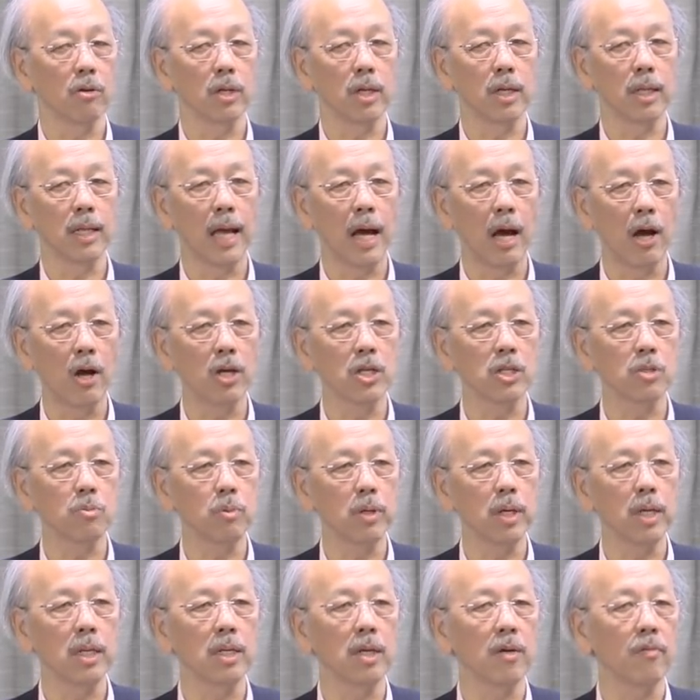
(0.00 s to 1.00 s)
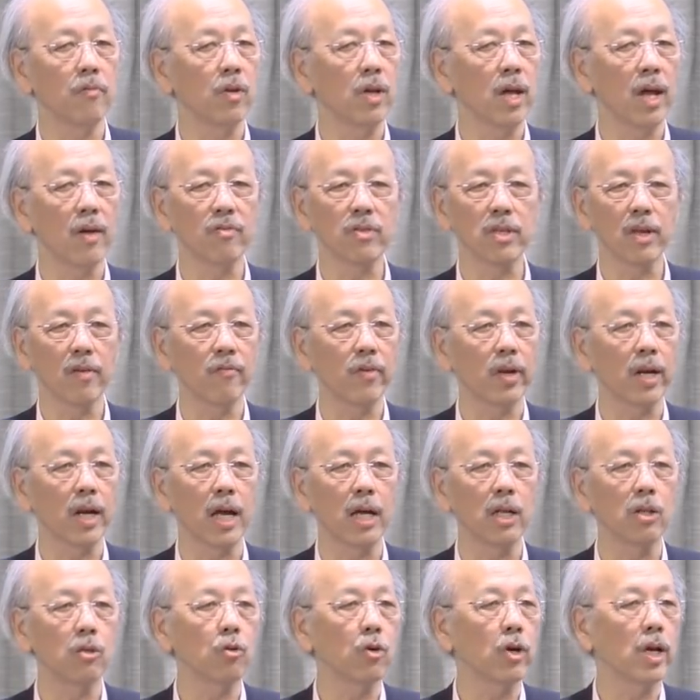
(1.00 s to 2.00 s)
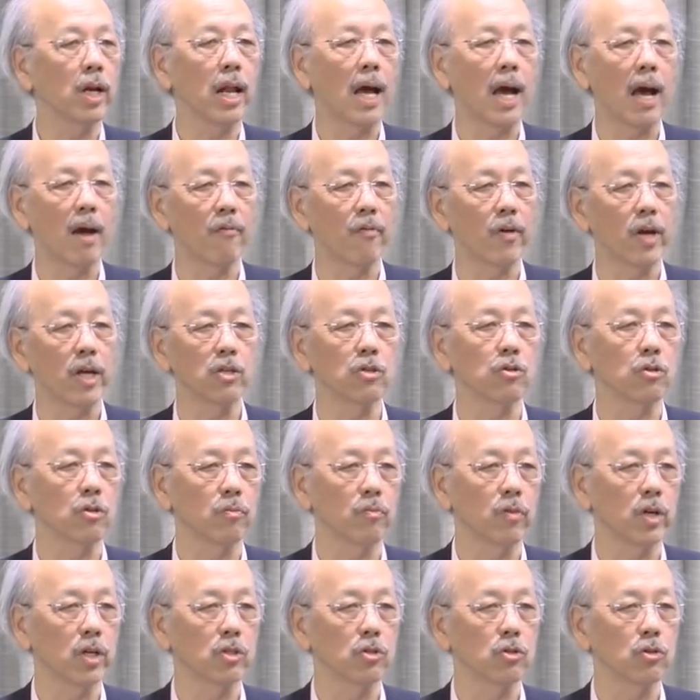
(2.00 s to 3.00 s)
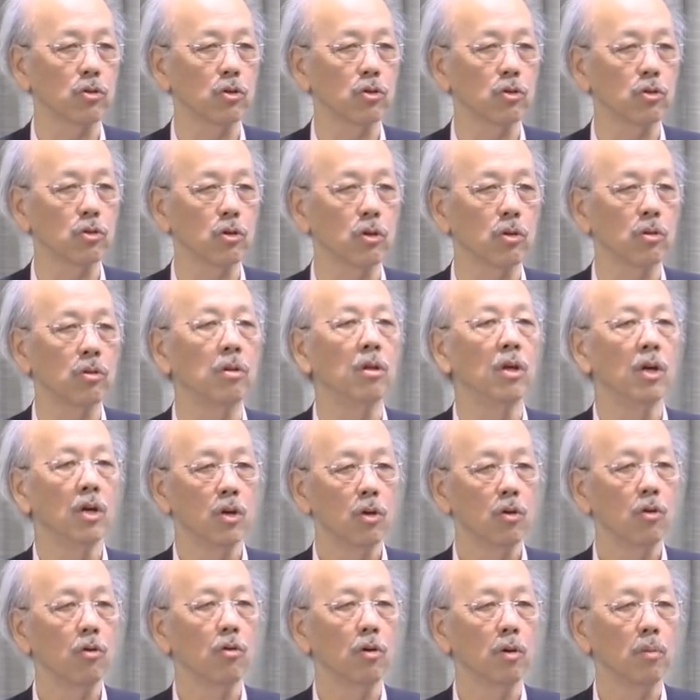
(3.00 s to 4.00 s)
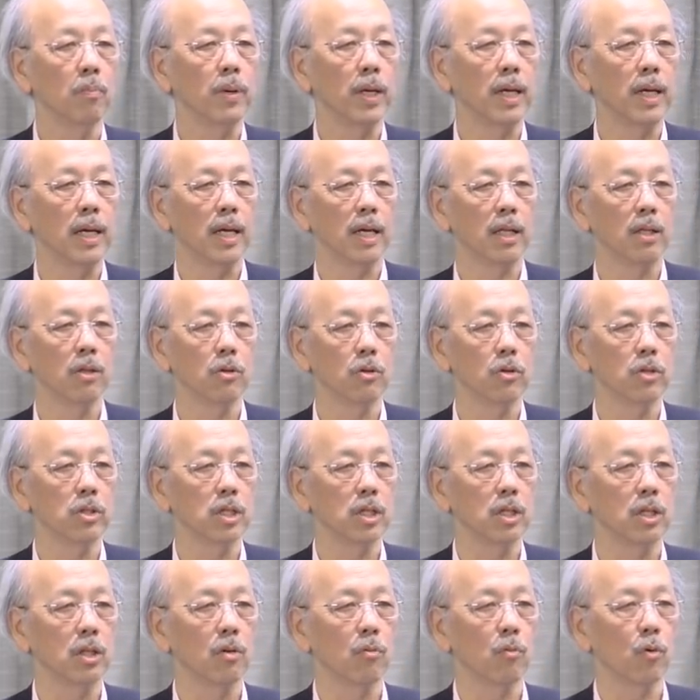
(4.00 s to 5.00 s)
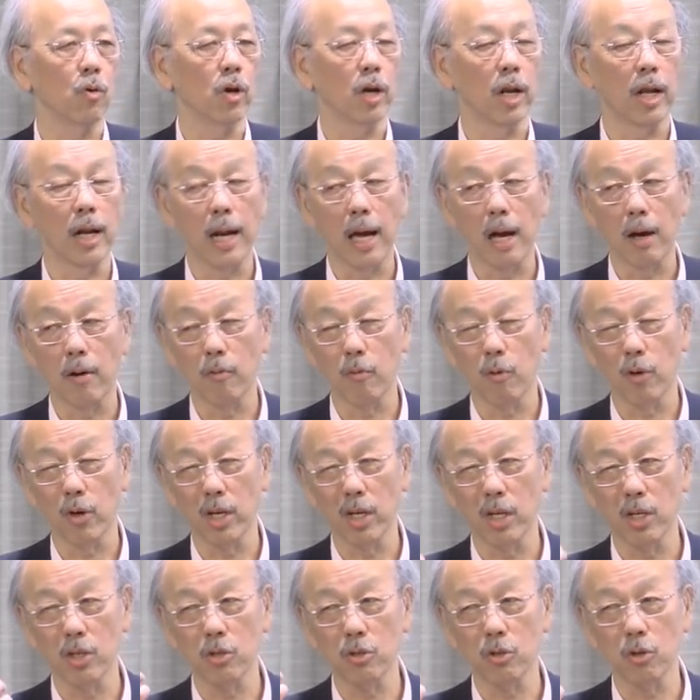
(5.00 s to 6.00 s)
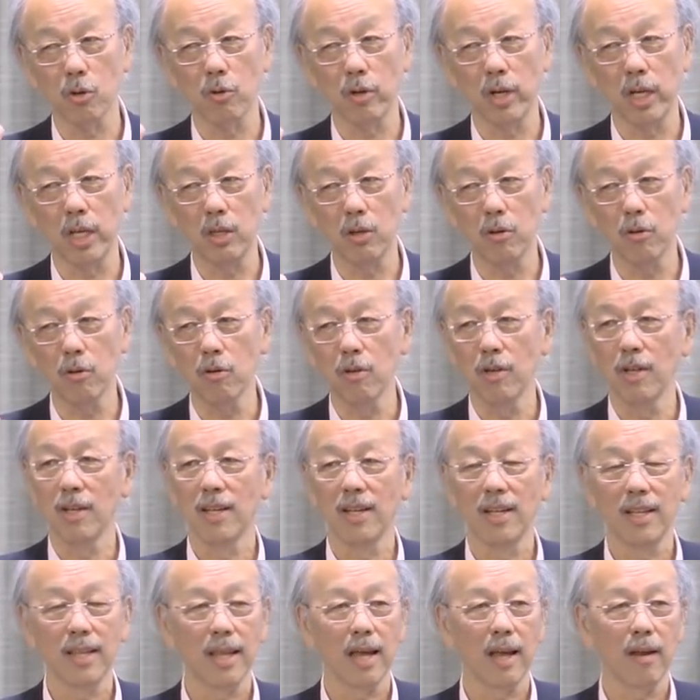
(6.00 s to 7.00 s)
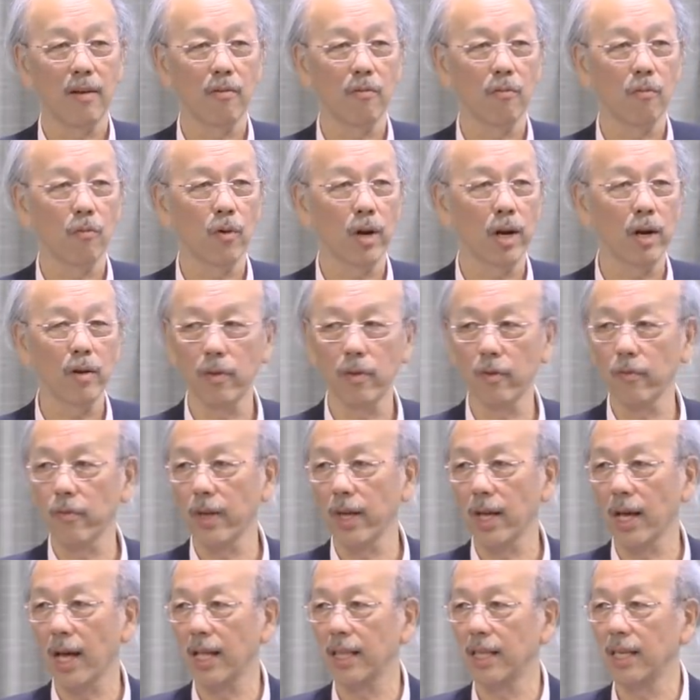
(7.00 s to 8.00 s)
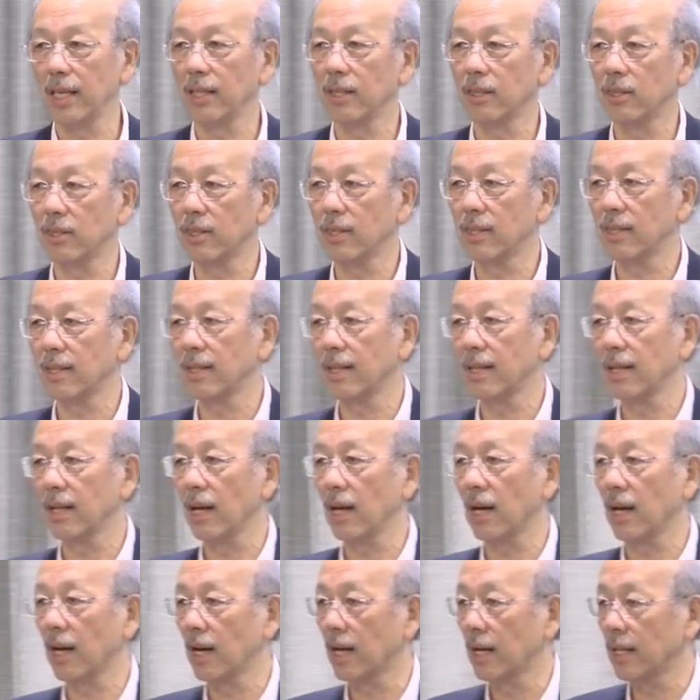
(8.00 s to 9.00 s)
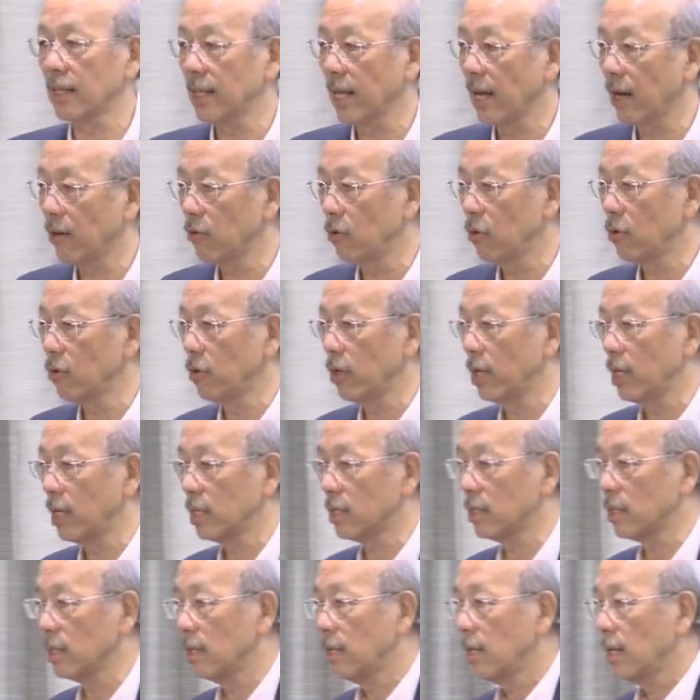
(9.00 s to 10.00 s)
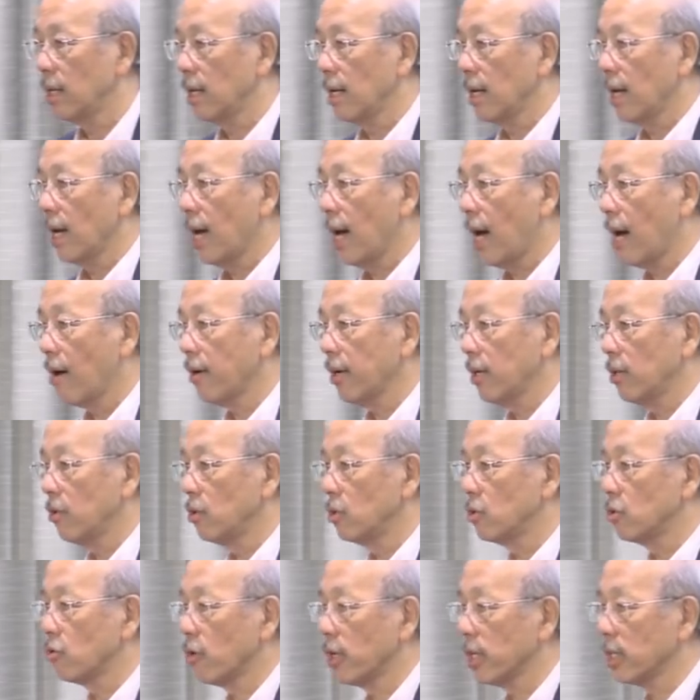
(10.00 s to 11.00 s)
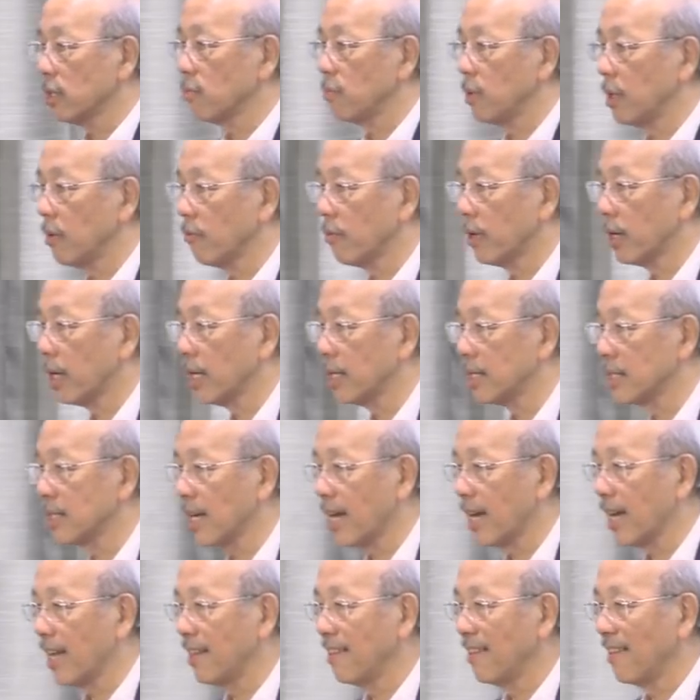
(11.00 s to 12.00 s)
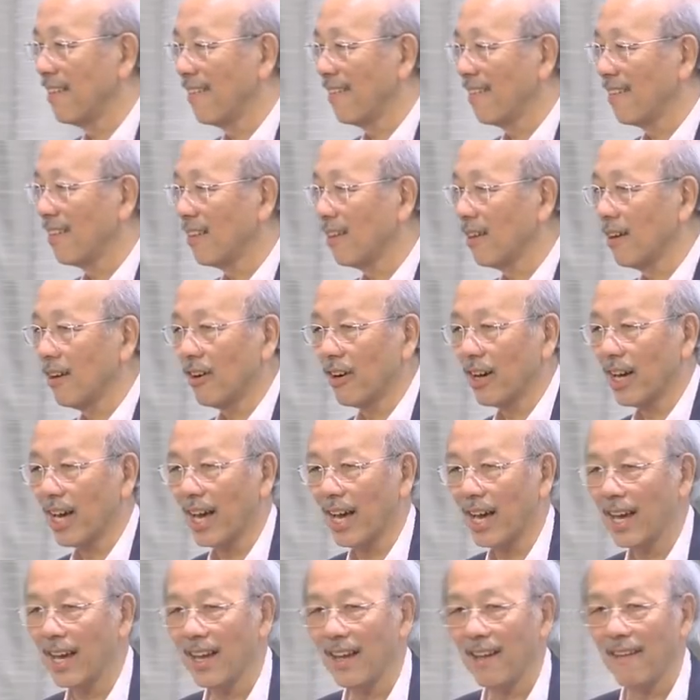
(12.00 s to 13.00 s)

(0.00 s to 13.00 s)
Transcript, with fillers: In our experience, if you have something like two and a half angstrom resolution, you will begin to see the water. Now, water is so little, then one things I didn't uh, tell you is, how can you trust me what I said, okay?